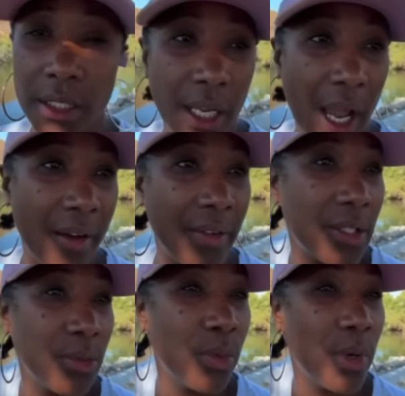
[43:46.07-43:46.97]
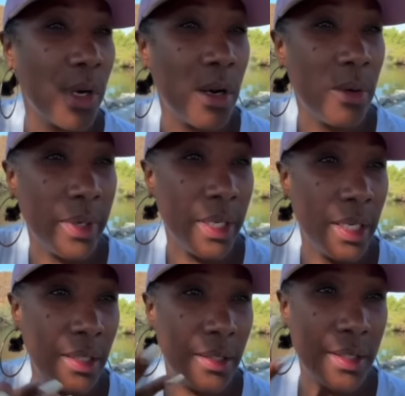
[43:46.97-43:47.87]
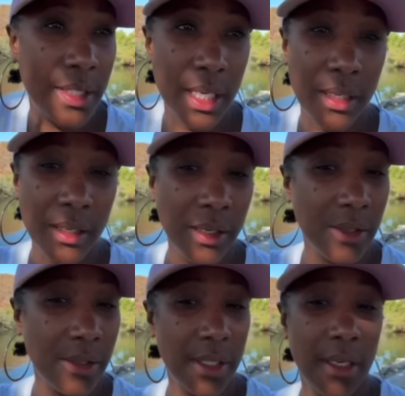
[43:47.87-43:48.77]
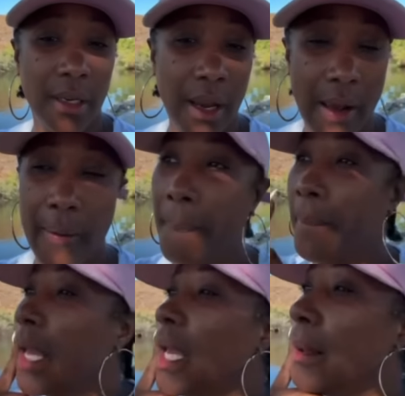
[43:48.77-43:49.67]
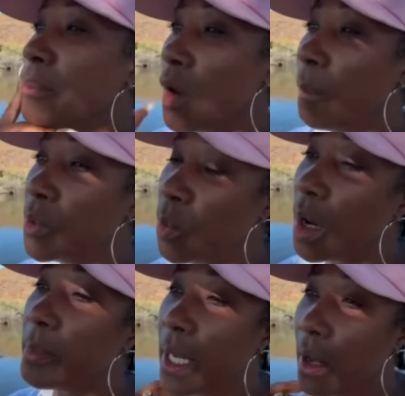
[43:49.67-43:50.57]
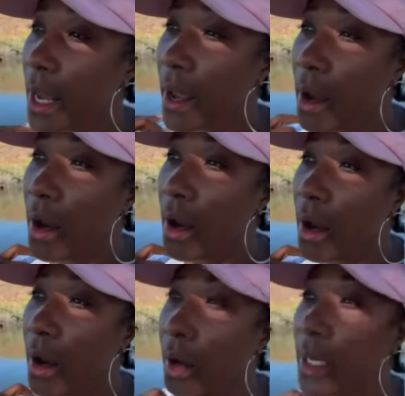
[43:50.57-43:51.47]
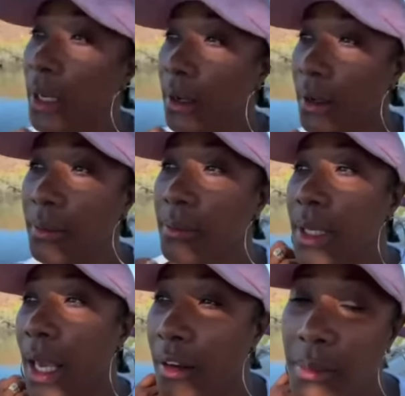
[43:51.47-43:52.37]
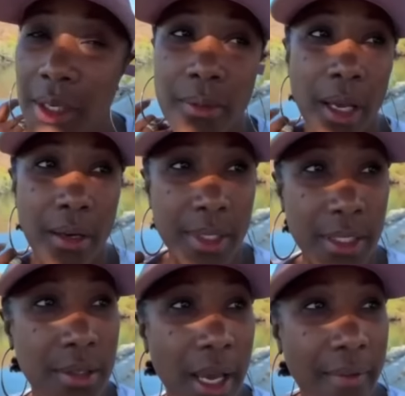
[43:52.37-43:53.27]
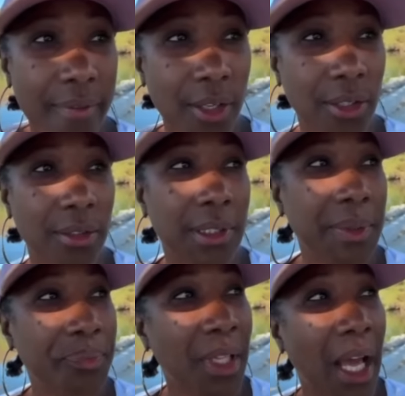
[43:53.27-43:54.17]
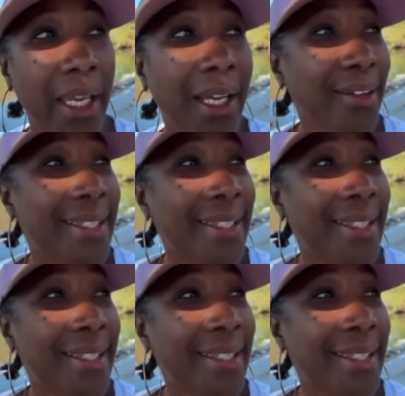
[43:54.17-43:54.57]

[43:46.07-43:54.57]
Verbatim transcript: should have, because what are we, 10 years in now? And so Blue walked me down the aisle and gave me away to Mr. Saffold. Like, here,